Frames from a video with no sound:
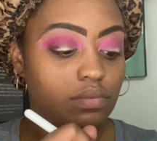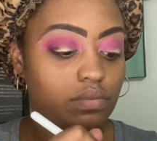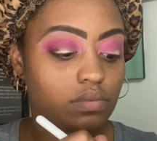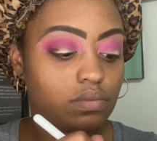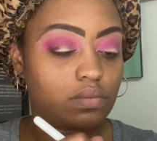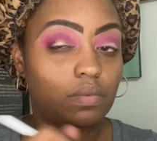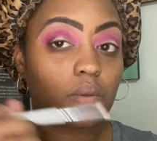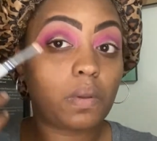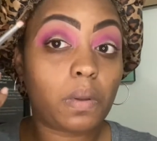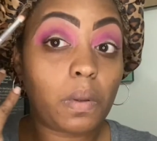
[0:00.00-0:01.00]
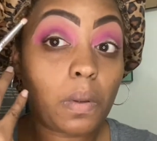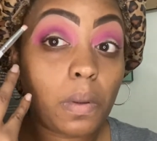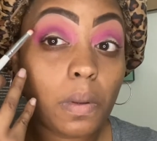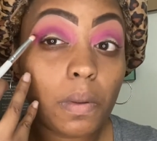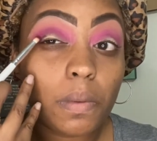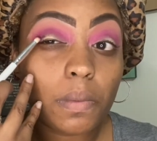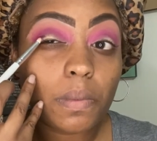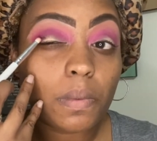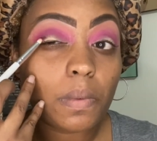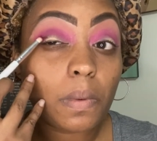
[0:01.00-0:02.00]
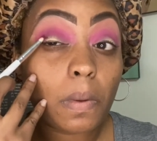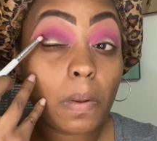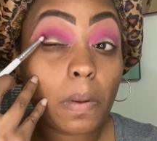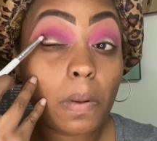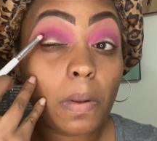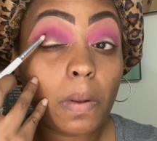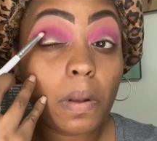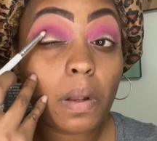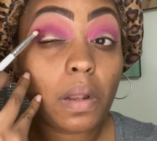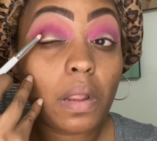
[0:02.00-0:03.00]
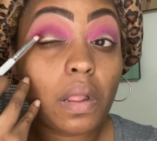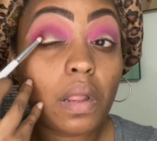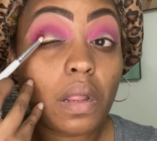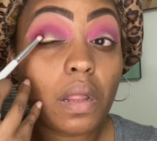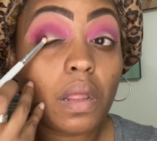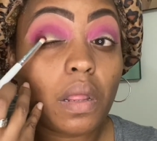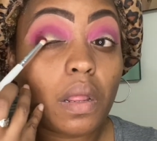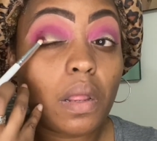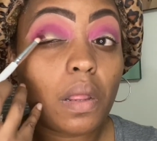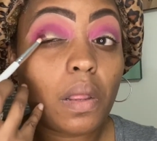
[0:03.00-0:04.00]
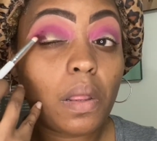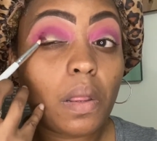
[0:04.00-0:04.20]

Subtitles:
Nothing is said.